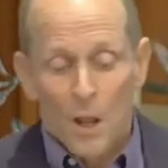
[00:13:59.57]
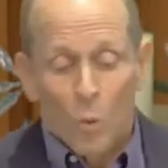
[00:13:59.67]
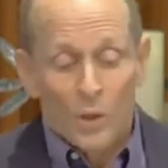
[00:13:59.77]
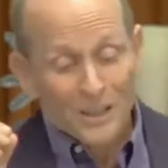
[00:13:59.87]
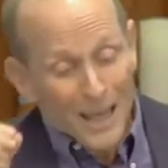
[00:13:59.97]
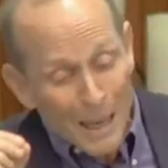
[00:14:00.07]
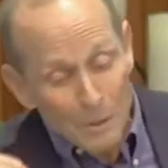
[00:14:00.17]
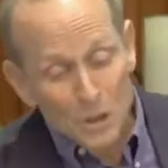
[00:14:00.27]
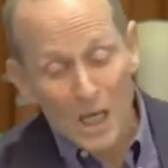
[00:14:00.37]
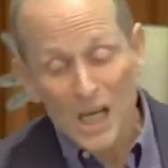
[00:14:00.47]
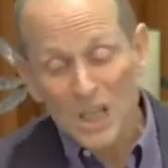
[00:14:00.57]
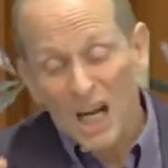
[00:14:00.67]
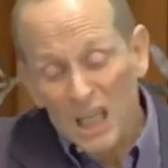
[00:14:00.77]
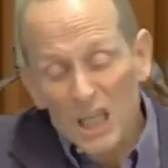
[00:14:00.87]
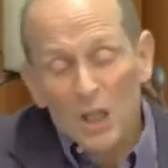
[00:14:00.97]
with climate change a
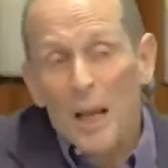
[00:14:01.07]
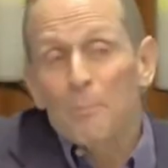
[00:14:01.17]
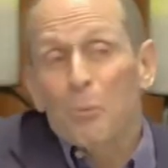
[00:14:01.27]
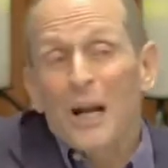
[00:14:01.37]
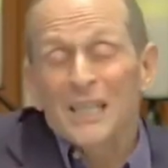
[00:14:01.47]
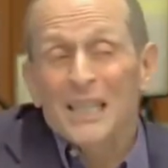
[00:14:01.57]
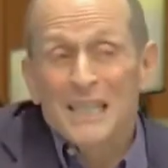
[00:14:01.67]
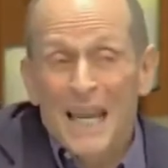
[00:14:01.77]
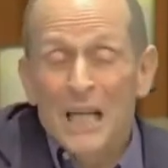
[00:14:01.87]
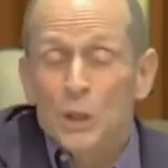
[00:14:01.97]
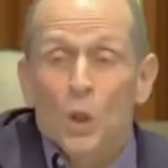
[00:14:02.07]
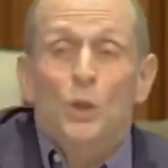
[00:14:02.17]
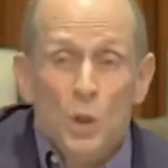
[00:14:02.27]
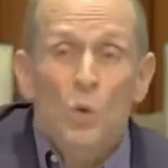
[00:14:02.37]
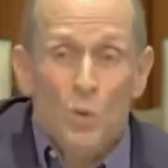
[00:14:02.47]
clear and present danger to